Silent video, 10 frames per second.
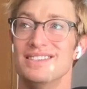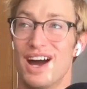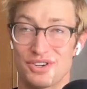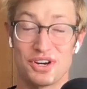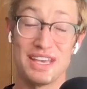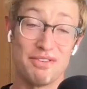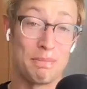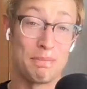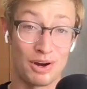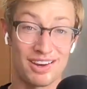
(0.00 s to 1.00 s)
Dr. Eva
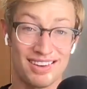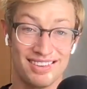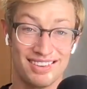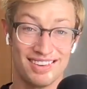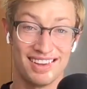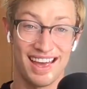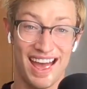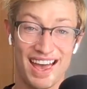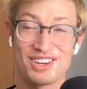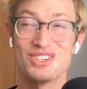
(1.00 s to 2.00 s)
Burke,
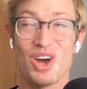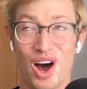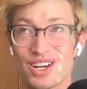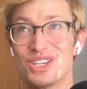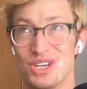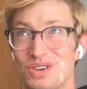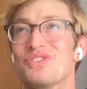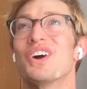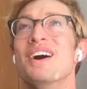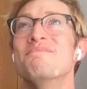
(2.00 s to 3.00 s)
I could talk to you
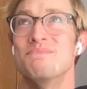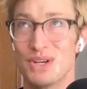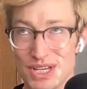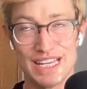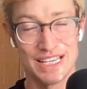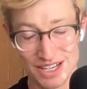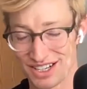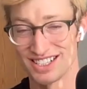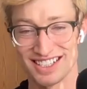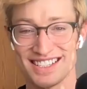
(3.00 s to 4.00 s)
for a million
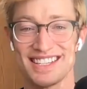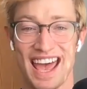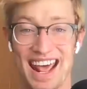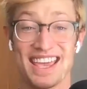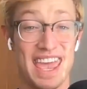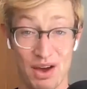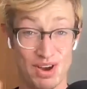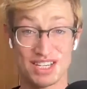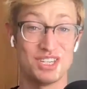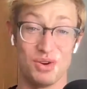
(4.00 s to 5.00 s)
years, and I can't
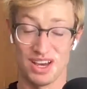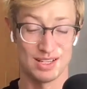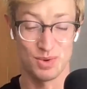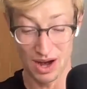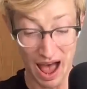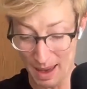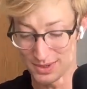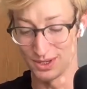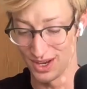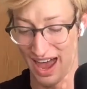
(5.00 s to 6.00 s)
wait to do That's it because we
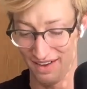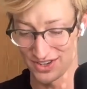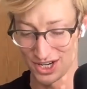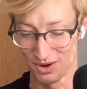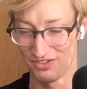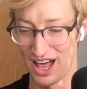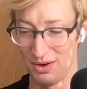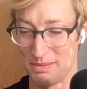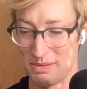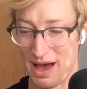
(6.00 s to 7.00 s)
absolutely have to do a
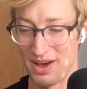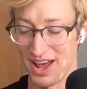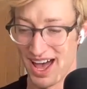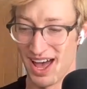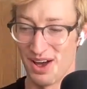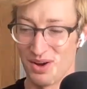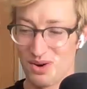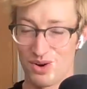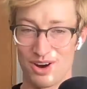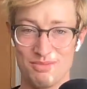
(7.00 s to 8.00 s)
follow up about uh,
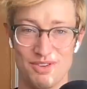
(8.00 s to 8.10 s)
horror